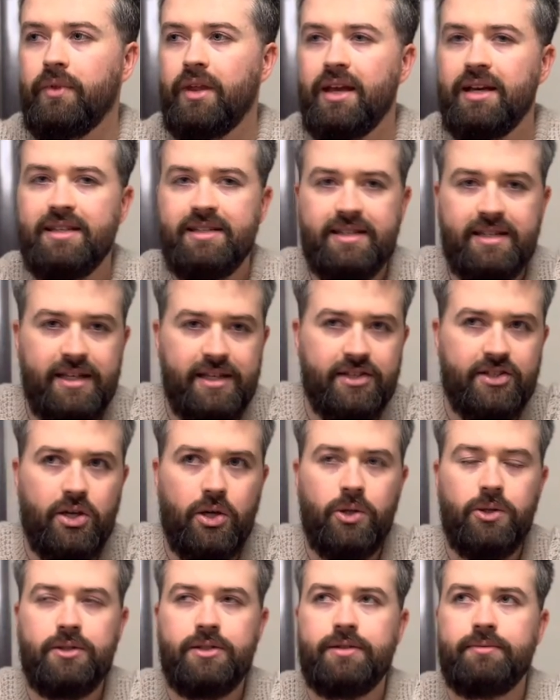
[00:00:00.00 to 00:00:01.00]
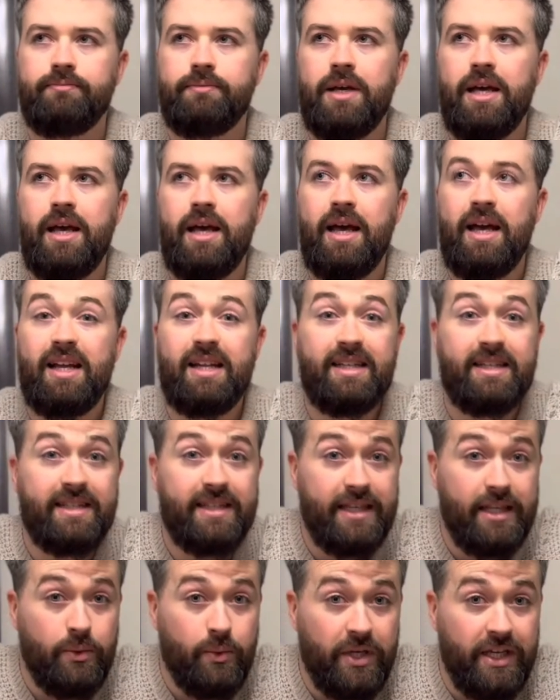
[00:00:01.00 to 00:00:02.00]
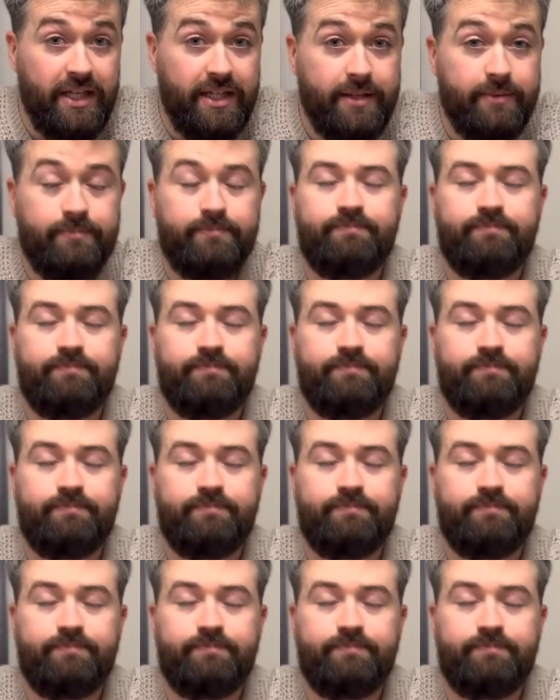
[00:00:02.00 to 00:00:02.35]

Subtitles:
sea salt and seaweed.